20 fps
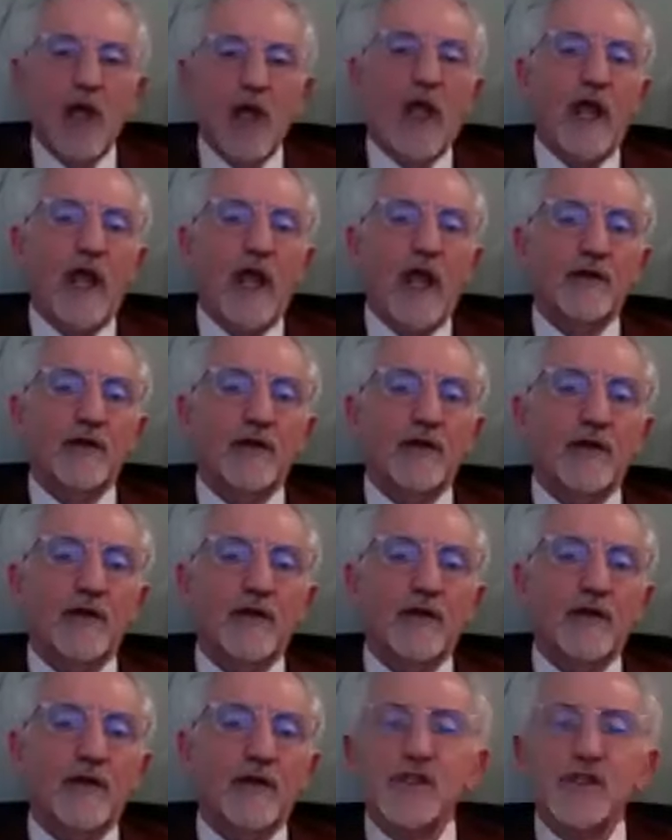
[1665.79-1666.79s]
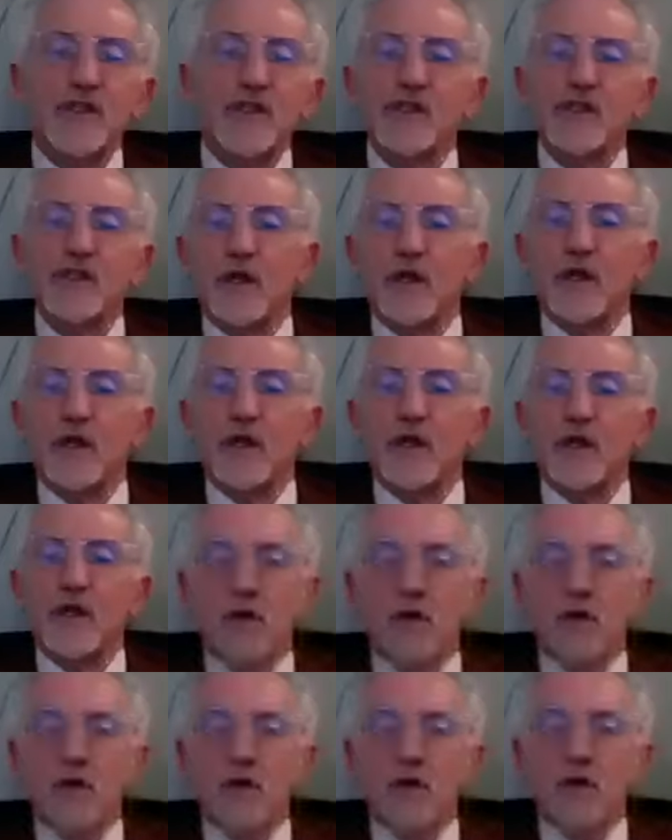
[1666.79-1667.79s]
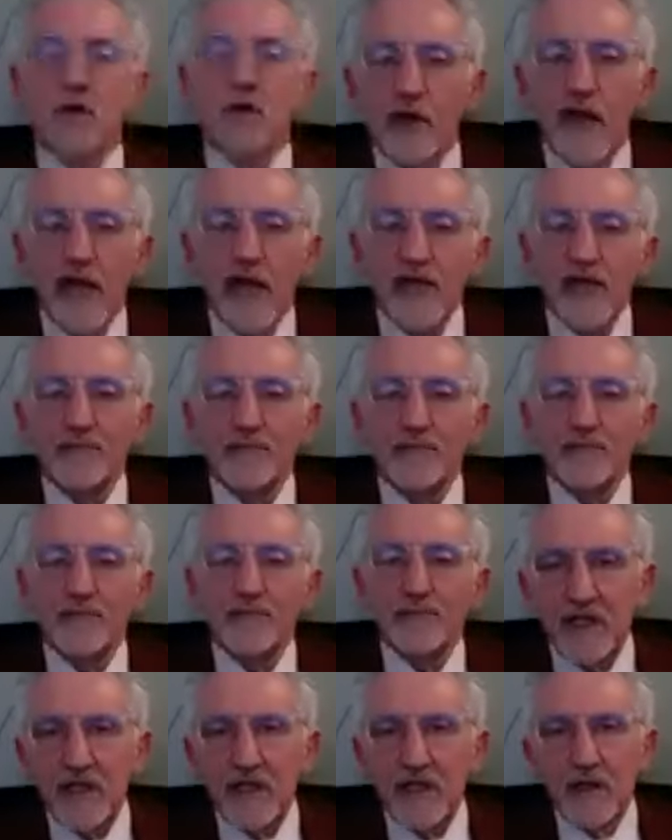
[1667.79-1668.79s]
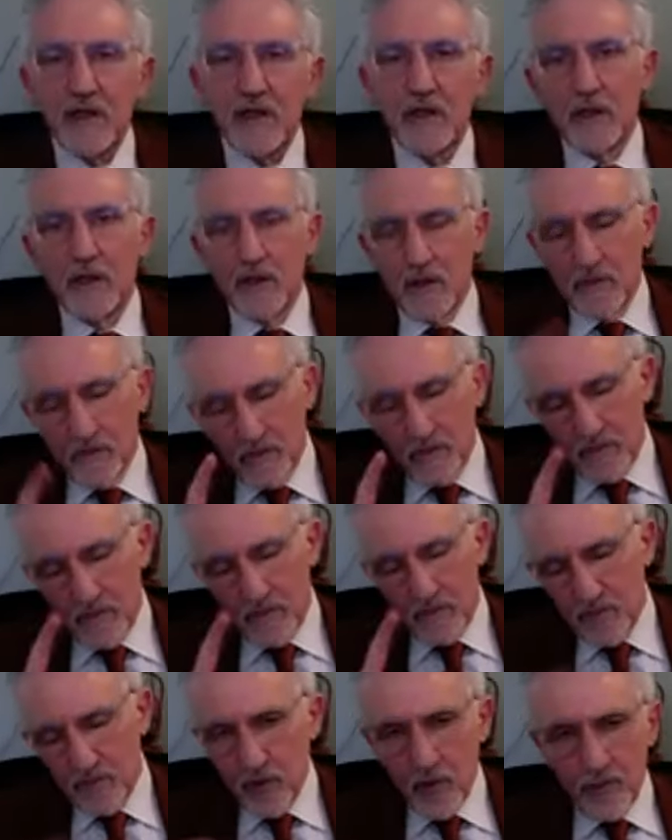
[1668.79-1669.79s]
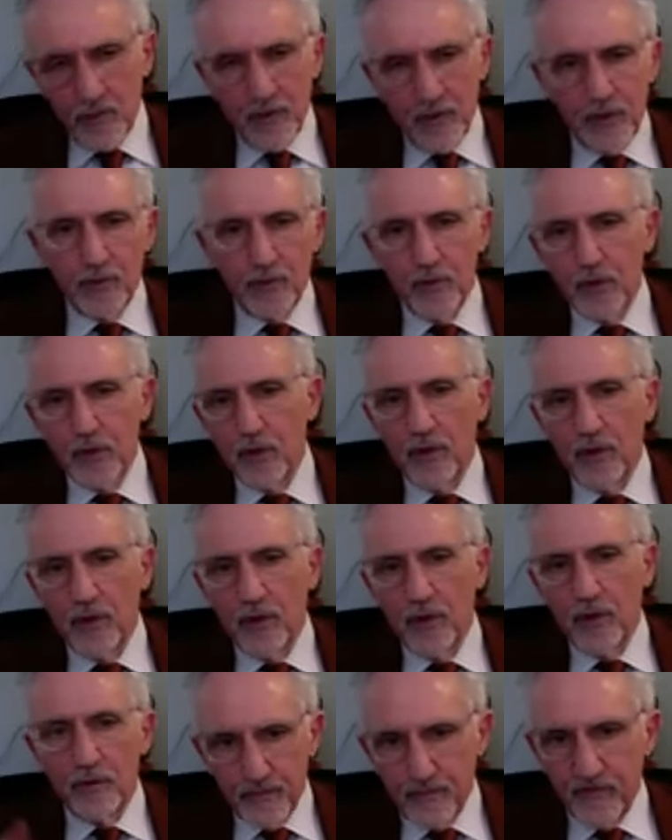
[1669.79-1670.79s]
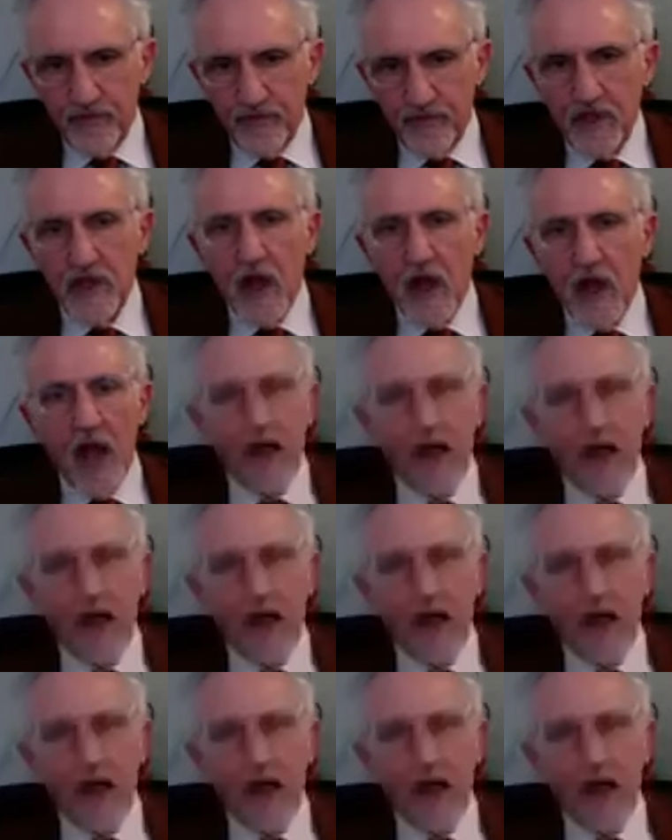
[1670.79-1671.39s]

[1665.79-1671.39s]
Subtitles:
And this is under Article 8b, Roman numeral VIII,